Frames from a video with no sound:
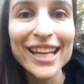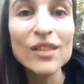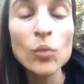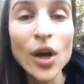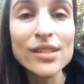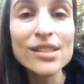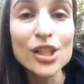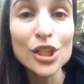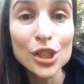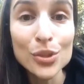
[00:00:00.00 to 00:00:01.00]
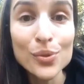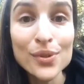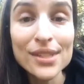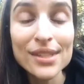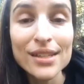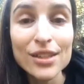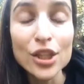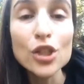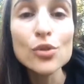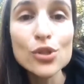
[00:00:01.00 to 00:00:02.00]
it wants to use
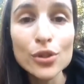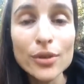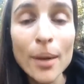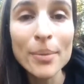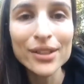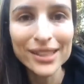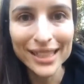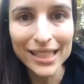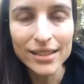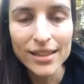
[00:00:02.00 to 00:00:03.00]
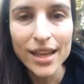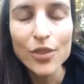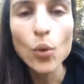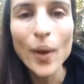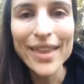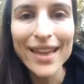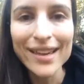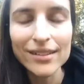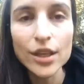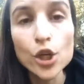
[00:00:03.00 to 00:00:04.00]
the user ability, the way
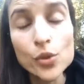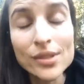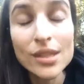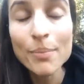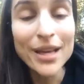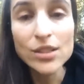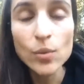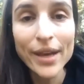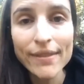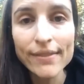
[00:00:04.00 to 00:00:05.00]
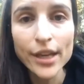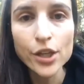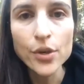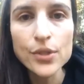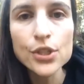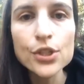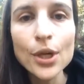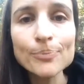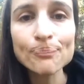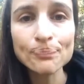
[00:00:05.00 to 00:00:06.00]
that goes, the best way that that goes.
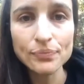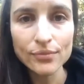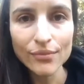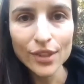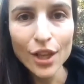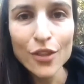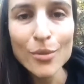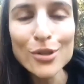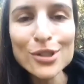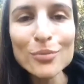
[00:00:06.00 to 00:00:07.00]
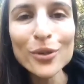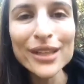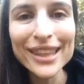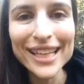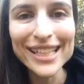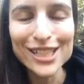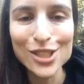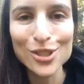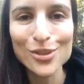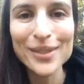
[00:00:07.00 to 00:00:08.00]
So the most important thing
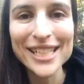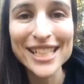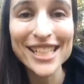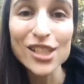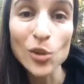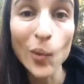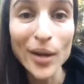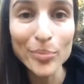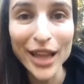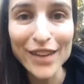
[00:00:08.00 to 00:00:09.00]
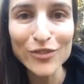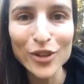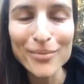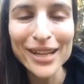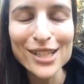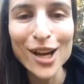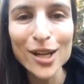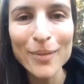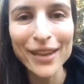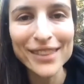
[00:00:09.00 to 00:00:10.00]
to do is stick to one platform. I
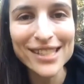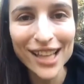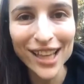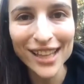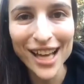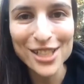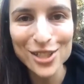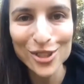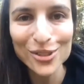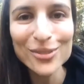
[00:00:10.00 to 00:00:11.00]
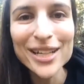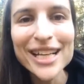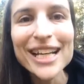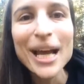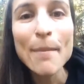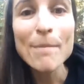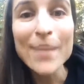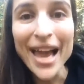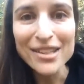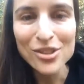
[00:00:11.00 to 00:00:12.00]
talk about this a lot too.
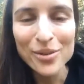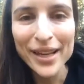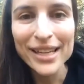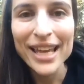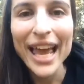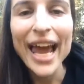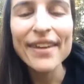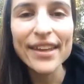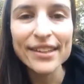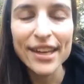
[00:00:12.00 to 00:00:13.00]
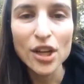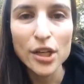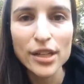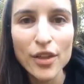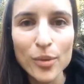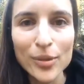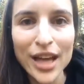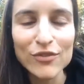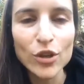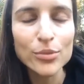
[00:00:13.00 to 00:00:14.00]
Master it and then get on another
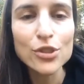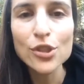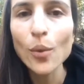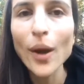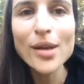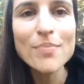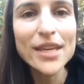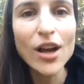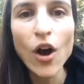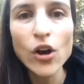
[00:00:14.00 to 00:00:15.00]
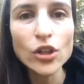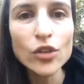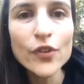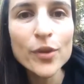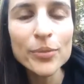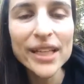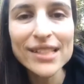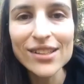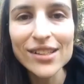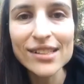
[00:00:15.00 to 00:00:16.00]
platform. You don't want to be all over the
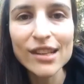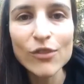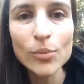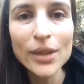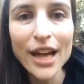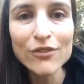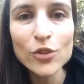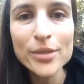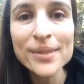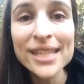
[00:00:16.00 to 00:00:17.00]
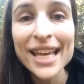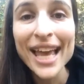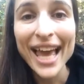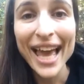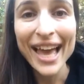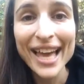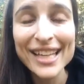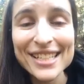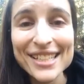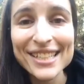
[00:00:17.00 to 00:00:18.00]
place on several platforms
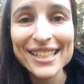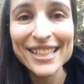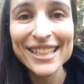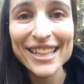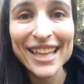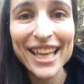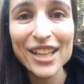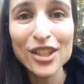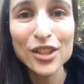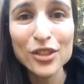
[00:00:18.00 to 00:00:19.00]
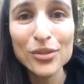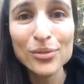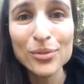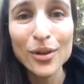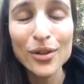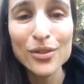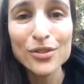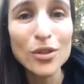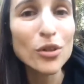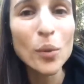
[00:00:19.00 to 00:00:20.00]
and then you
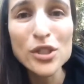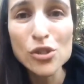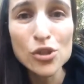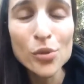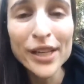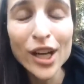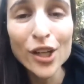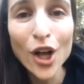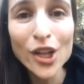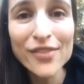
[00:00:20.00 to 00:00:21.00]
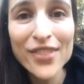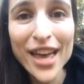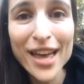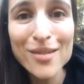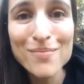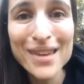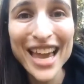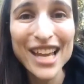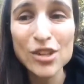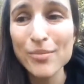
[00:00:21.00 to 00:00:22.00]
don't know what you're doing on all of them
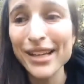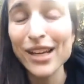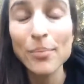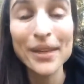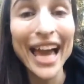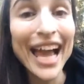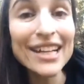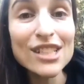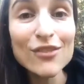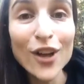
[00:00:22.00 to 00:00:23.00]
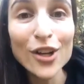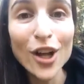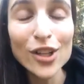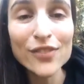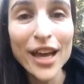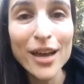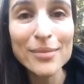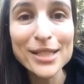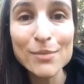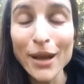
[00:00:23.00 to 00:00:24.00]
and you might not be active on all of
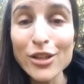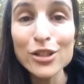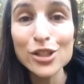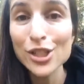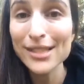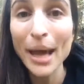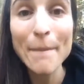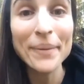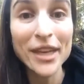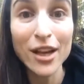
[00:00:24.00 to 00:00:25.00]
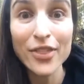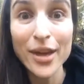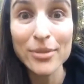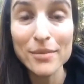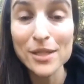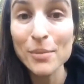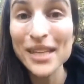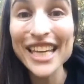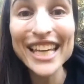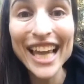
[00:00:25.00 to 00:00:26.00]
them. It's better to just not be on them than to
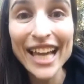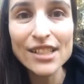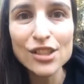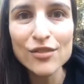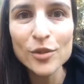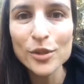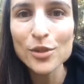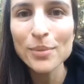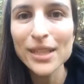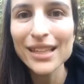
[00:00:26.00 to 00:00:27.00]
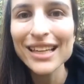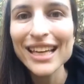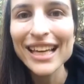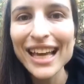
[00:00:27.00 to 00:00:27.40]
be inactive or to be